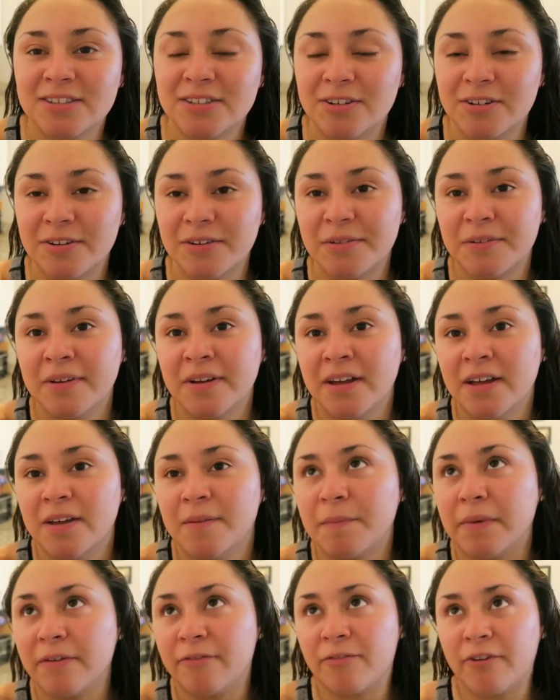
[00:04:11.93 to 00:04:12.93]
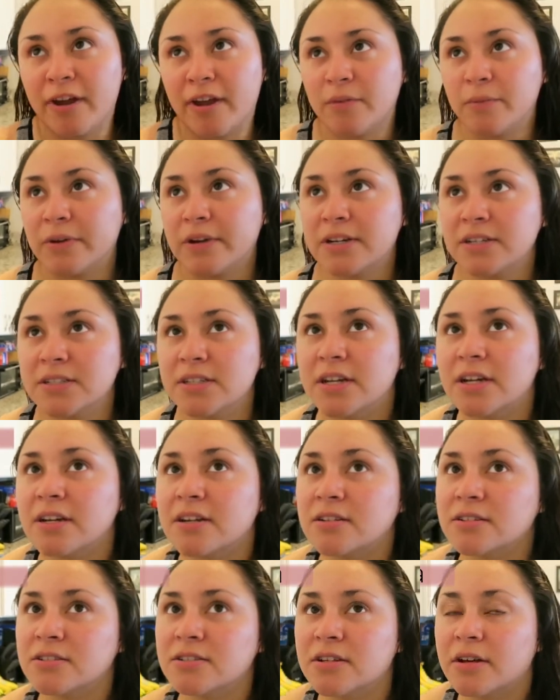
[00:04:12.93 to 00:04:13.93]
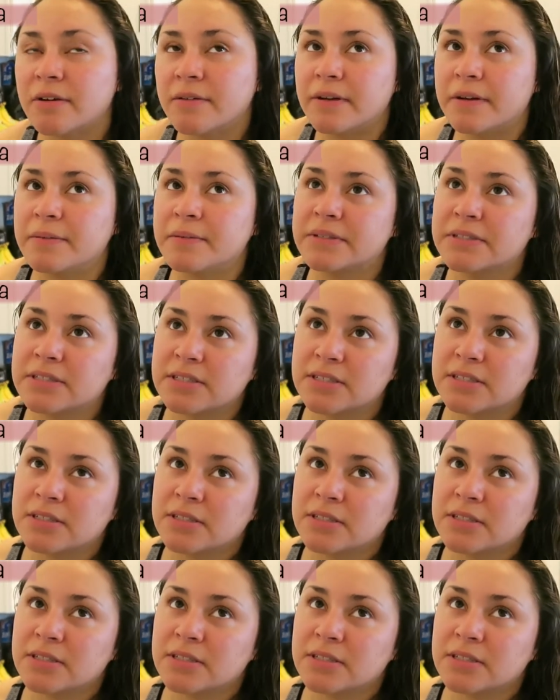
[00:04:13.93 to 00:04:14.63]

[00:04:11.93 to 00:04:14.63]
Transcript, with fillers: so my friend works there, so it was